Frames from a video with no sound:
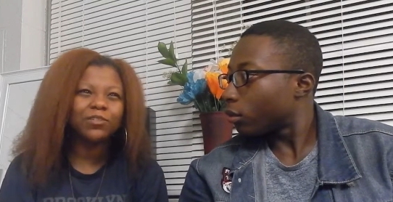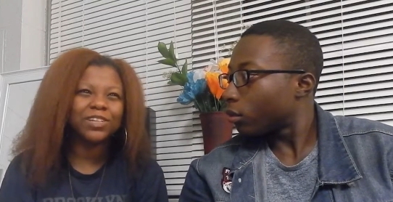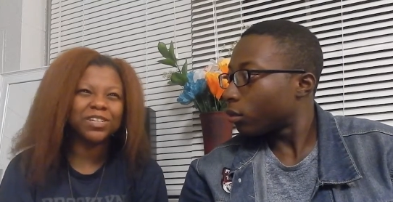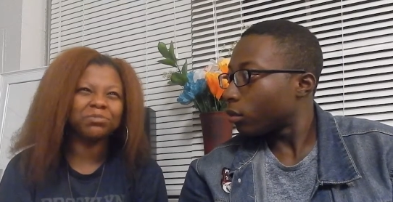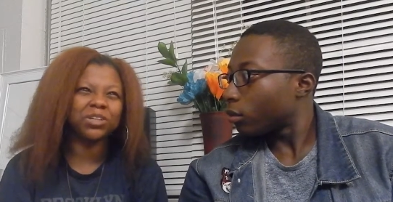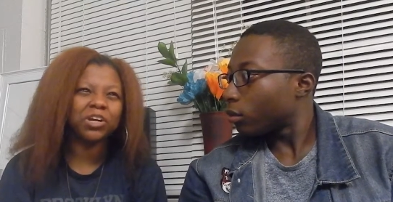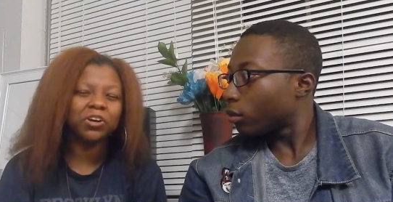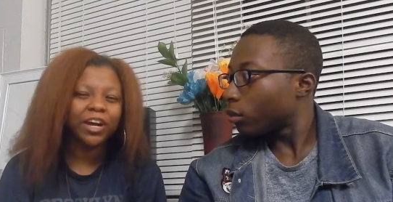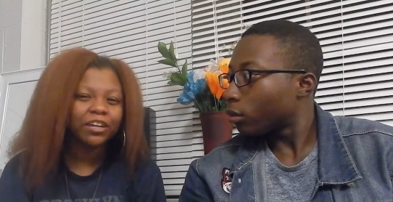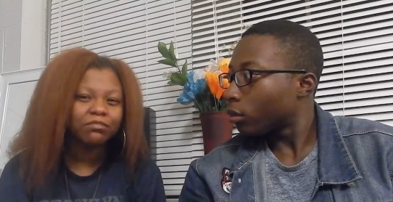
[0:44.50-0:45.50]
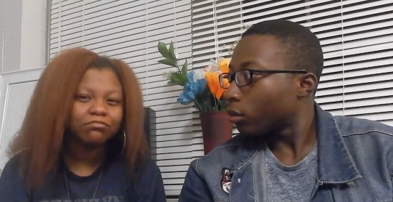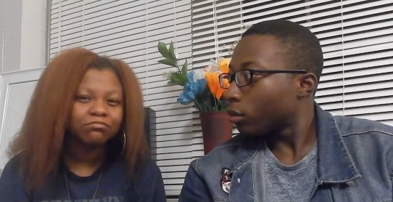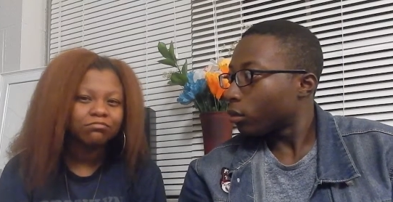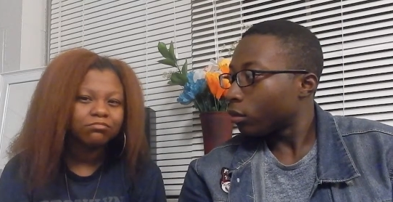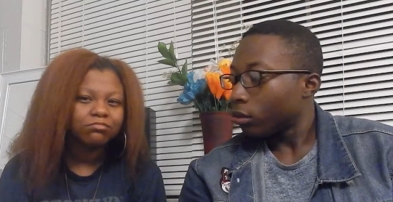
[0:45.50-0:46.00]
Speaker 1: doing something great,
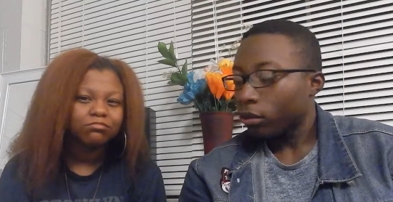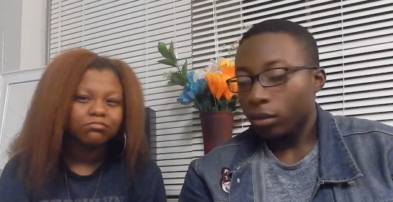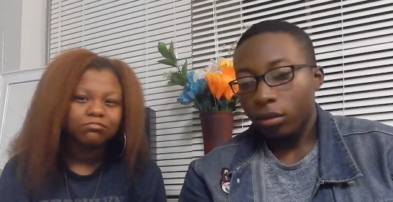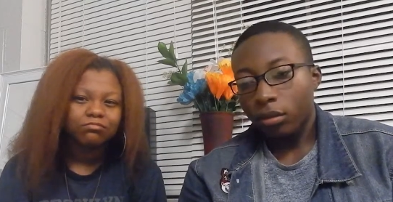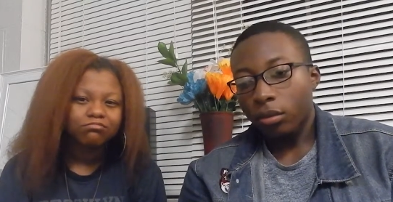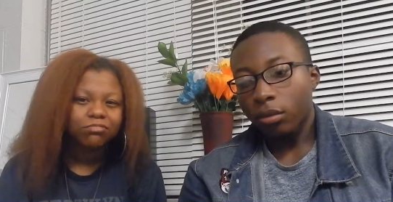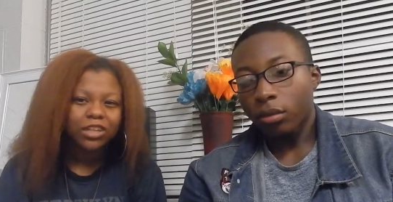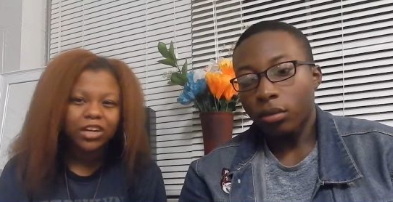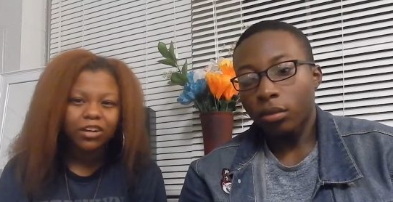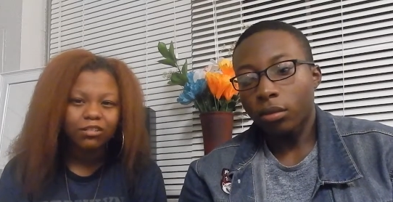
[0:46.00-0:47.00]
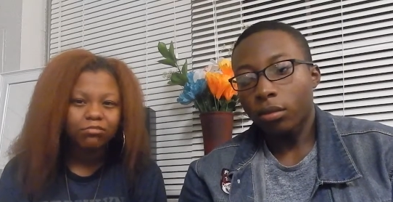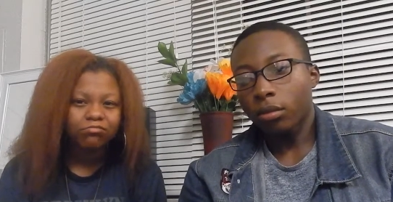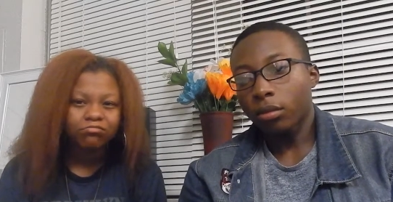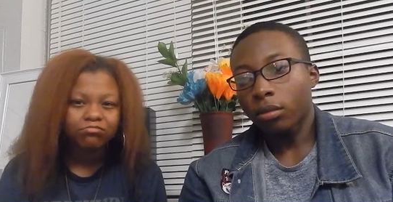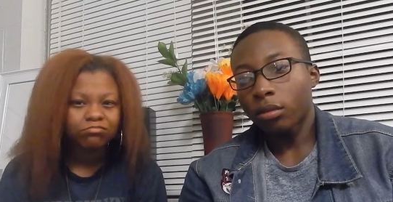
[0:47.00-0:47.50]
you know,
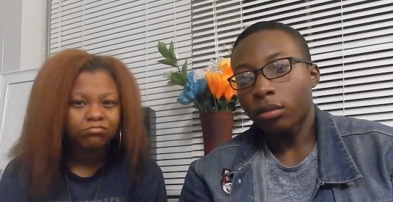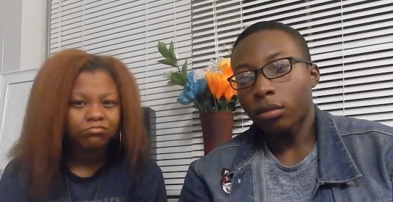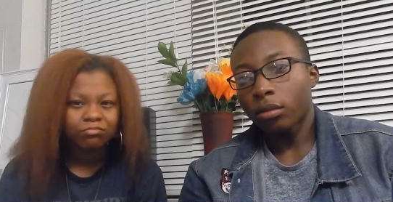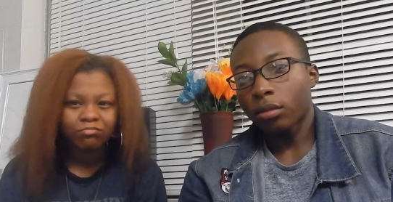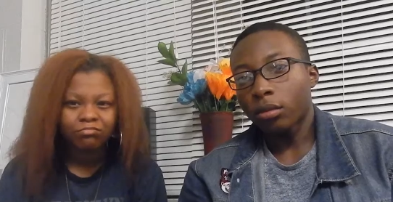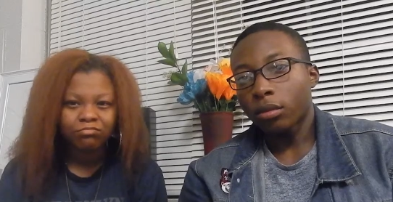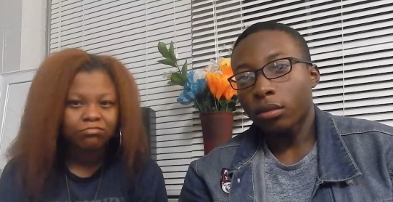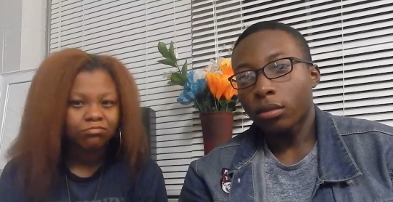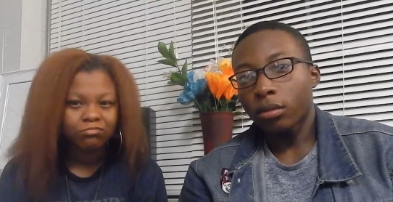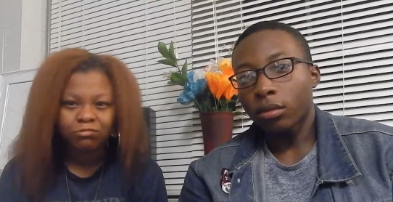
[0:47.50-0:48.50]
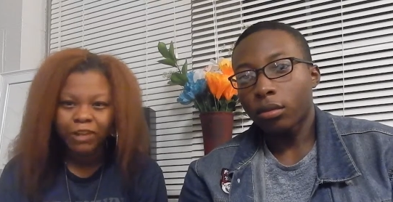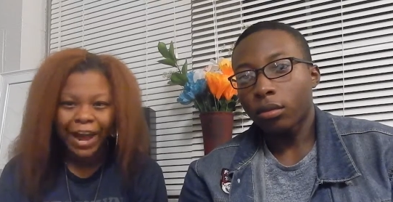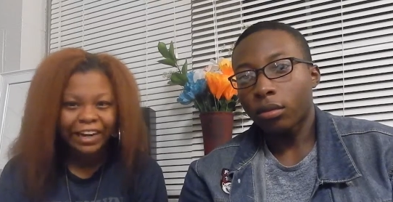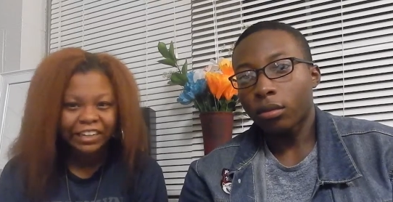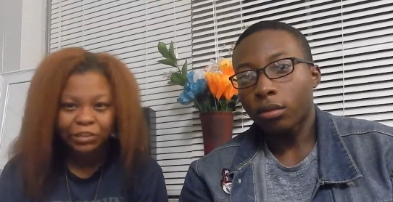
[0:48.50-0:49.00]

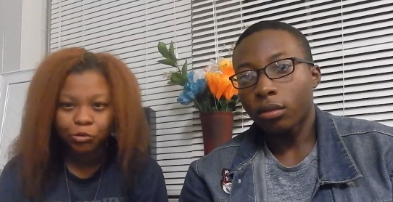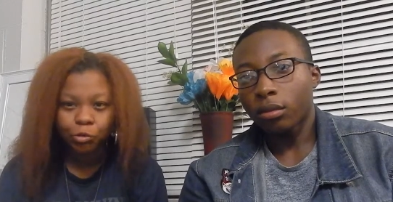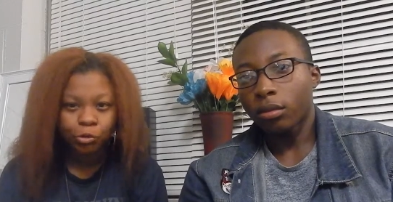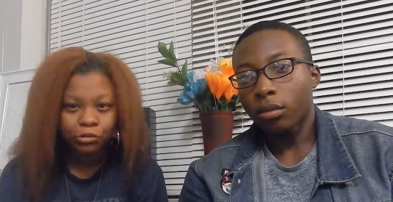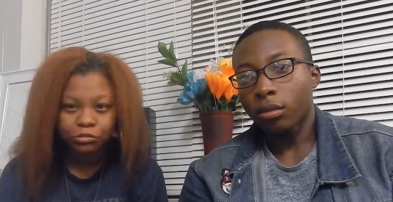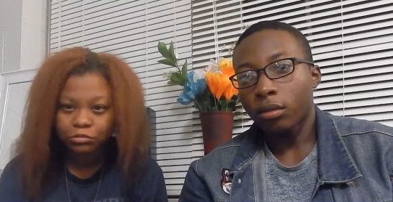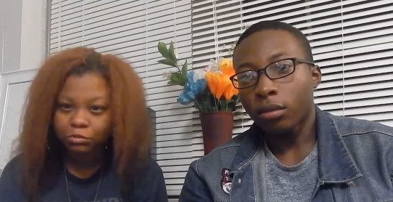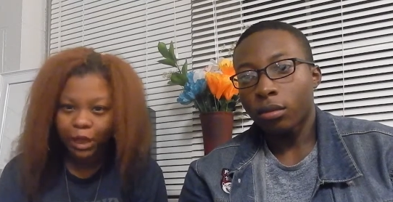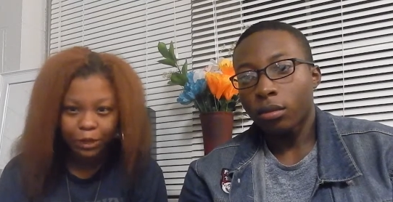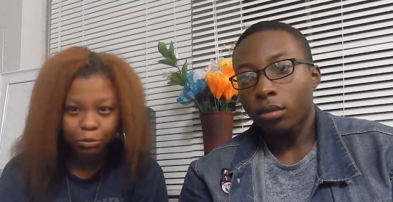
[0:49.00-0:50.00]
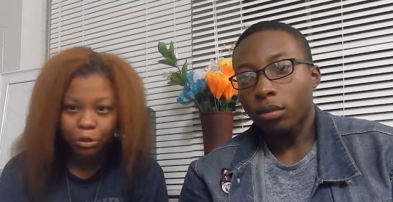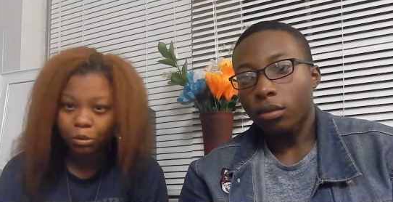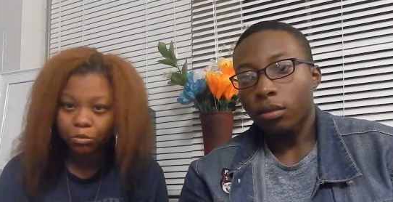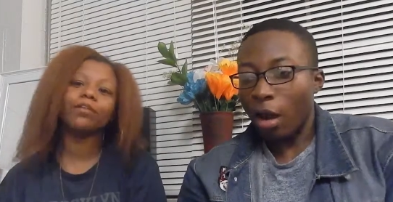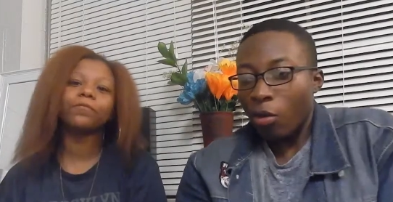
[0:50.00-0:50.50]
riding a horse.
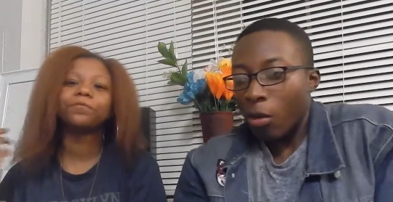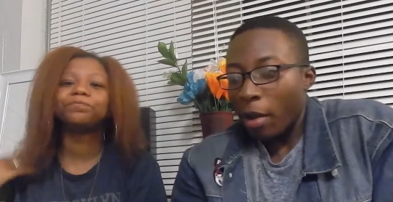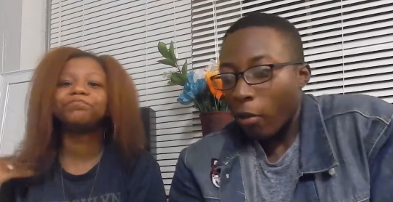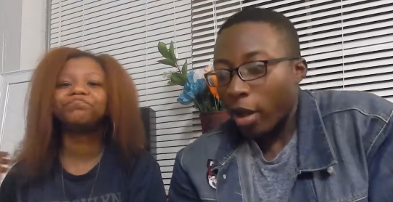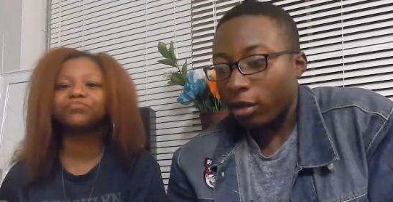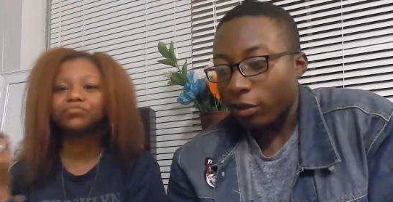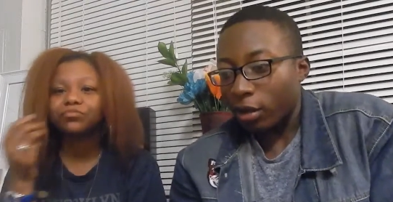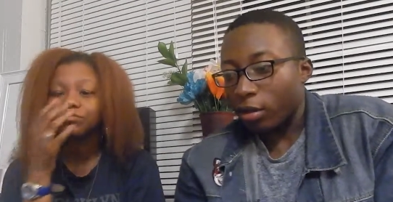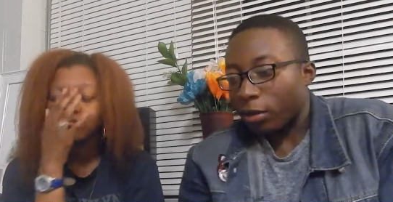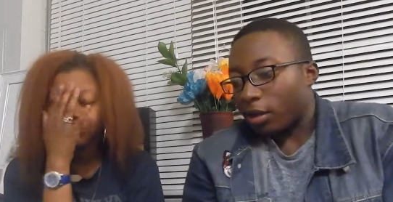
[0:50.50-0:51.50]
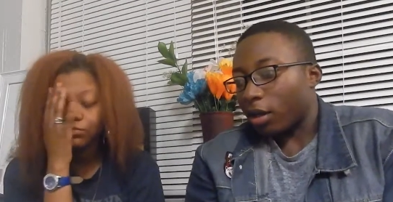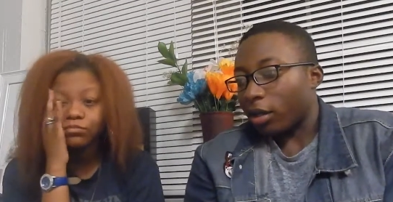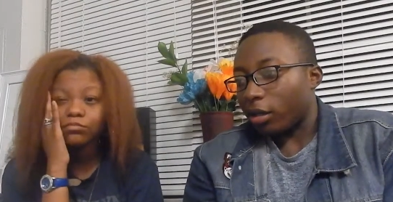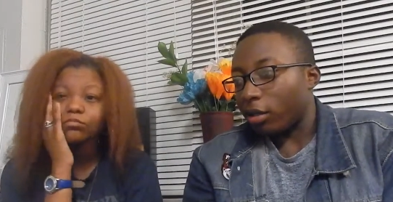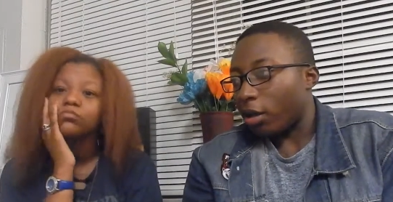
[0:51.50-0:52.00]
Speaker 2: I don't want my wax figure to be
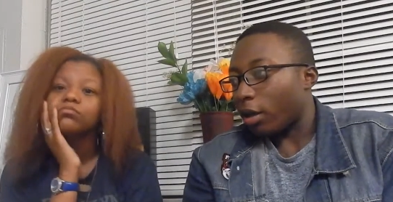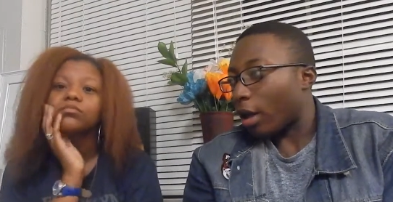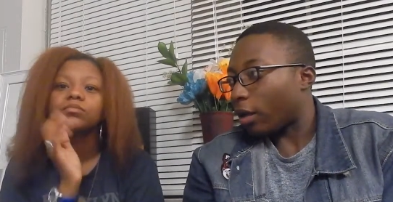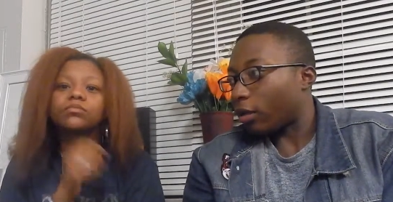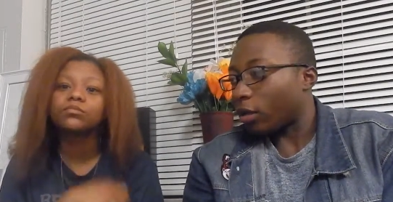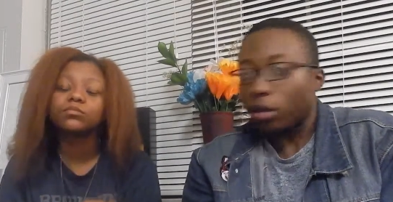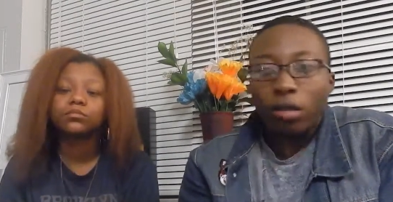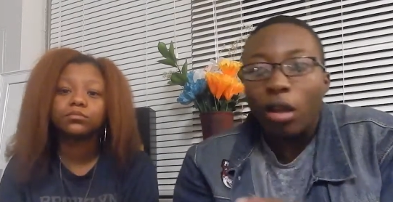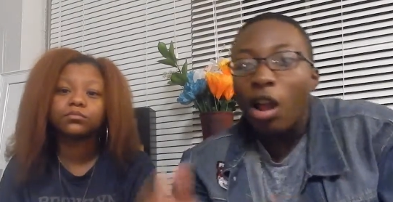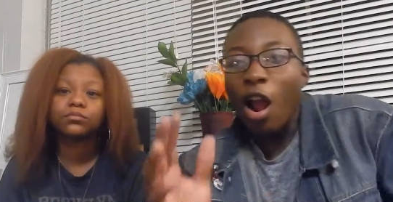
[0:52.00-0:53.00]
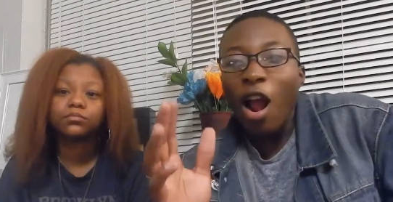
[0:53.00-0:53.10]
stuck there like this. Like,